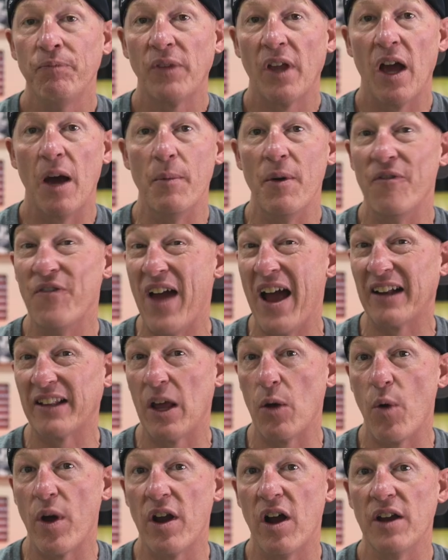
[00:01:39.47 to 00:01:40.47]
In fact,
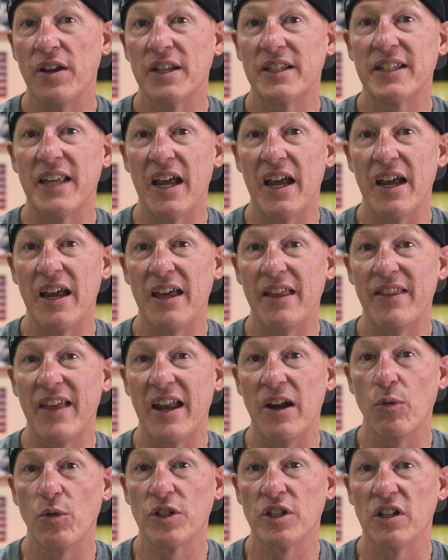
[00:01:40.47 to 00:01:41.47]
they went on to say
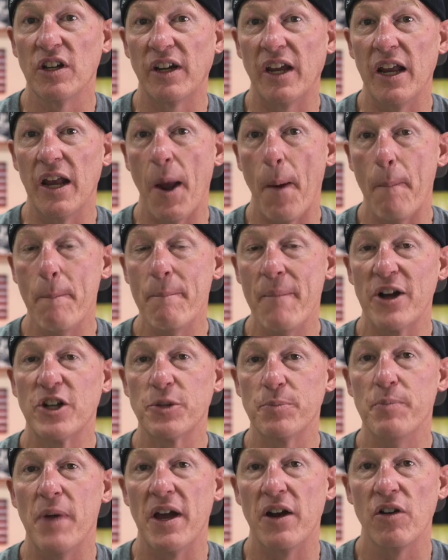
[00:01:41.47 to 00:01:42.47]
that it was looking
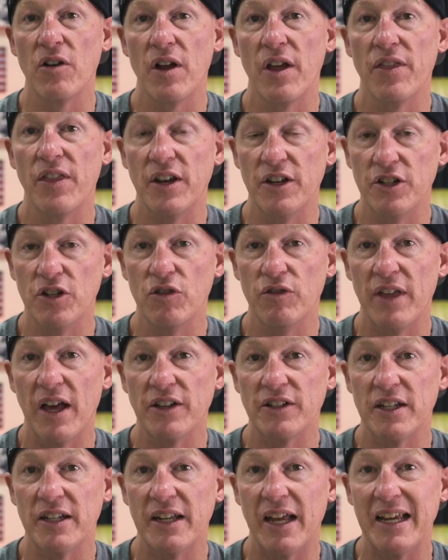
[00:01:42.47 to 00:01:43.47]
much better than
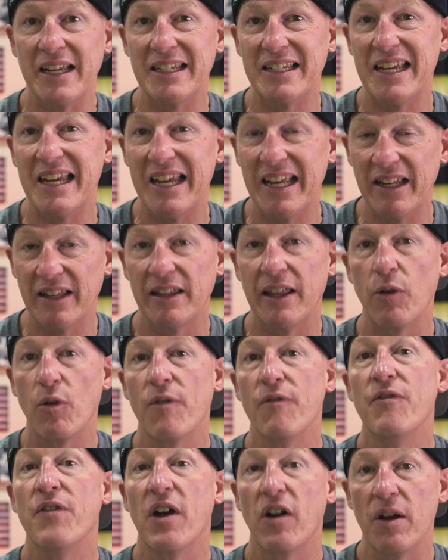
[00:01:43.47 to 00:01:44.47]
2019. They were
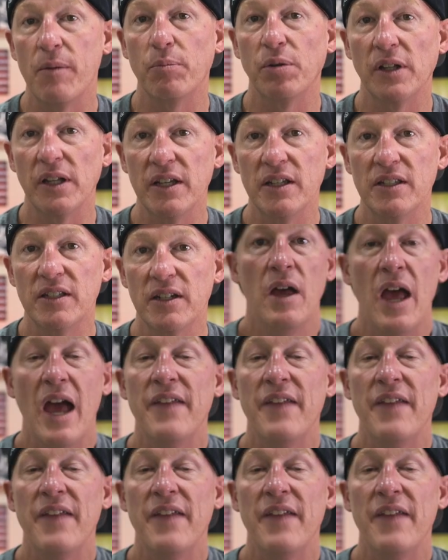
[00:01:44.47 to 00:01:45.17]
very pleased.